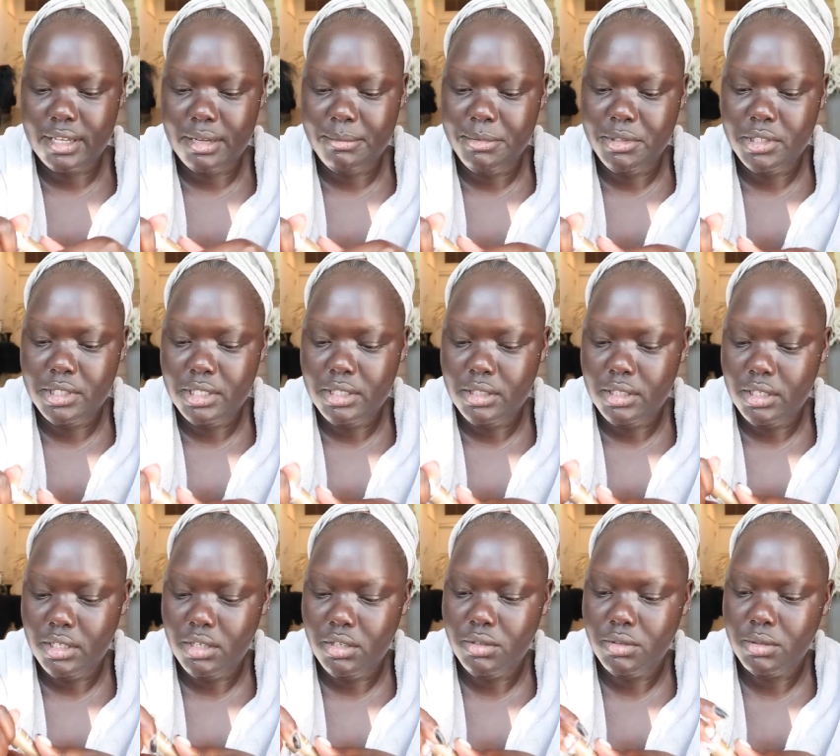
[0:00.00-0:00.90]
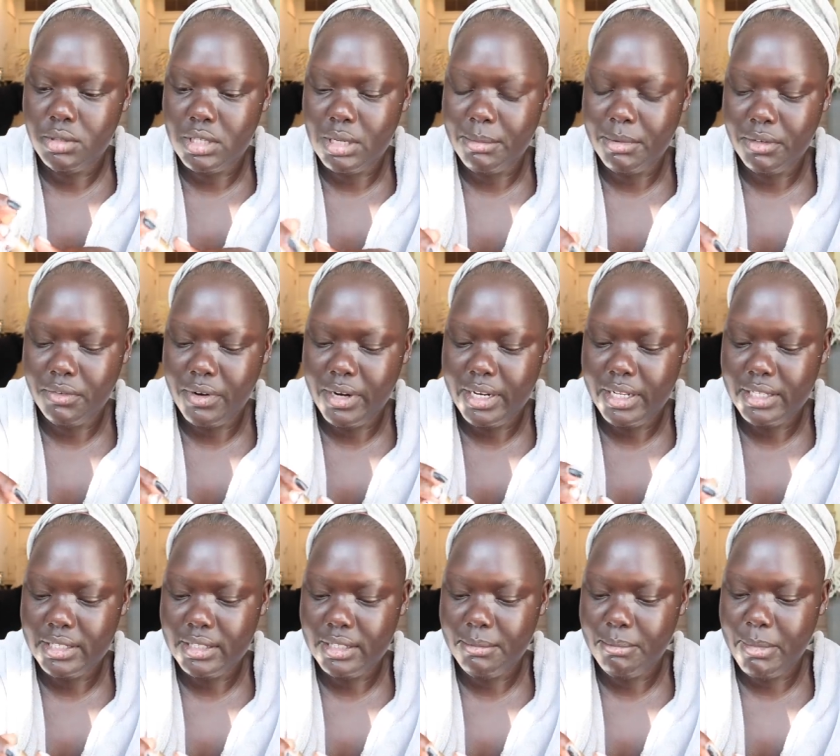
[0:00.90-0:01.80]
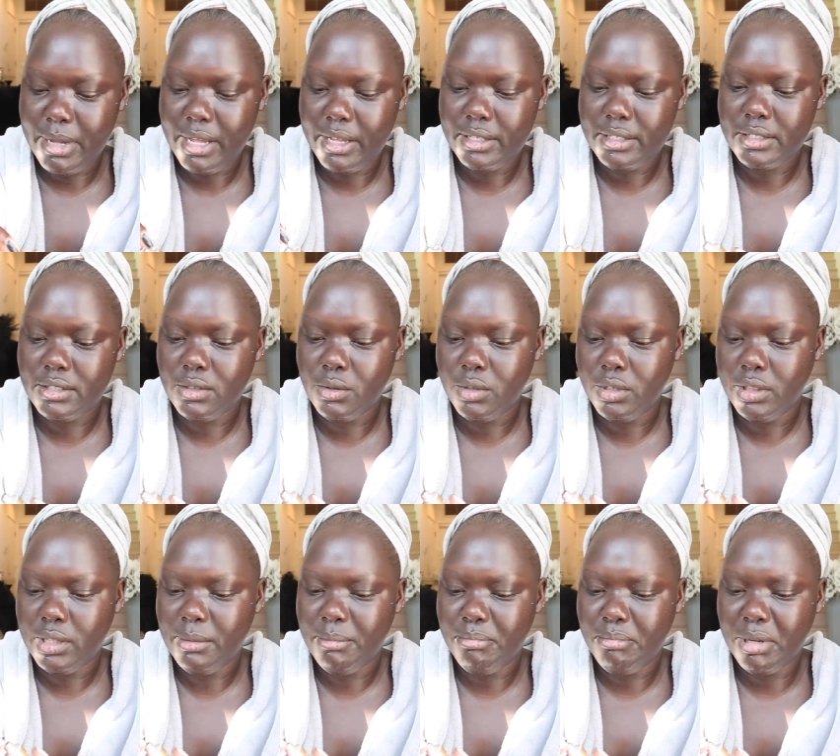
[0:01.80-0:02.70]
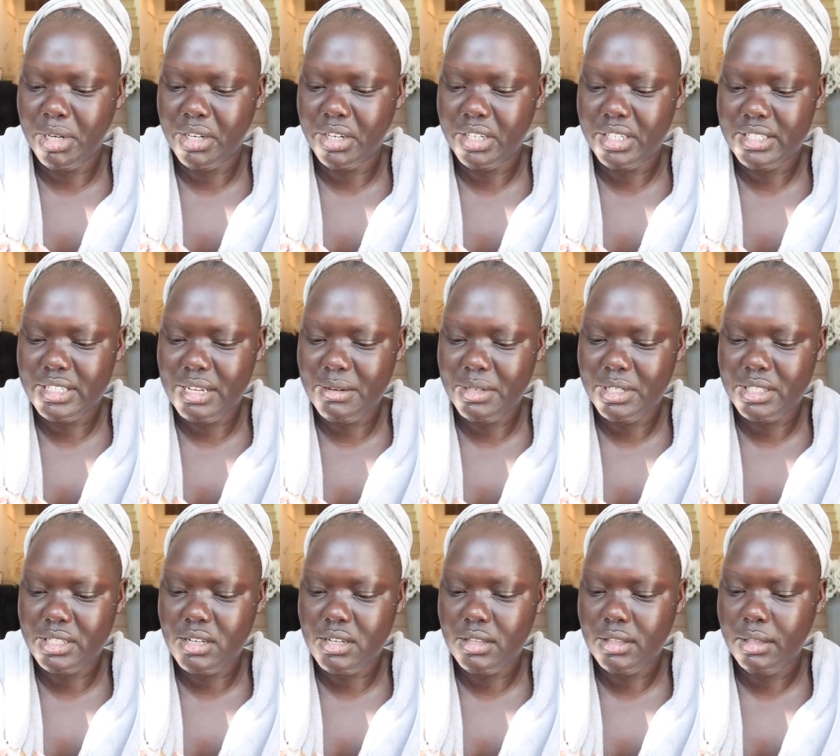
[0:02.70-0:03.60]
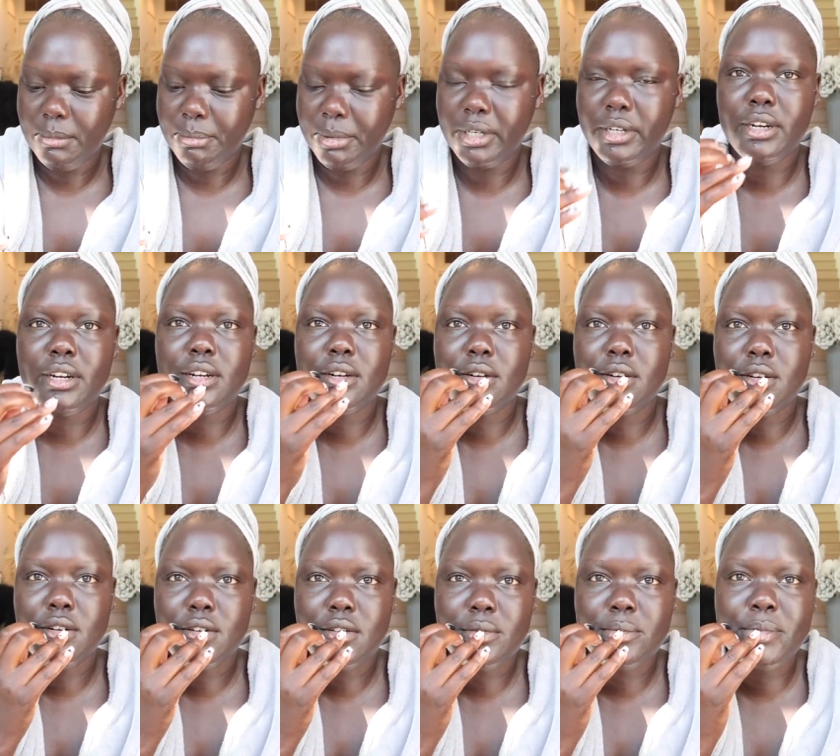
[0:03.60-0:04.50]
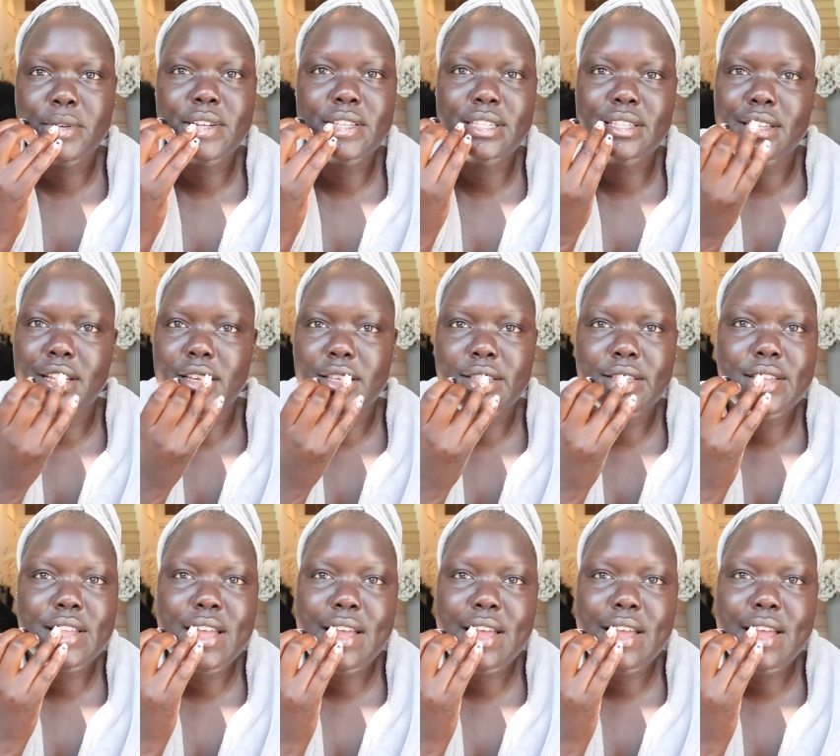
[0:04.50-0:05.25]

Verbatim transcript: I'm using the new Summer Fridays lip mask or lip butter. Is that what it's called? Lip butter? I don't know, but it's nice.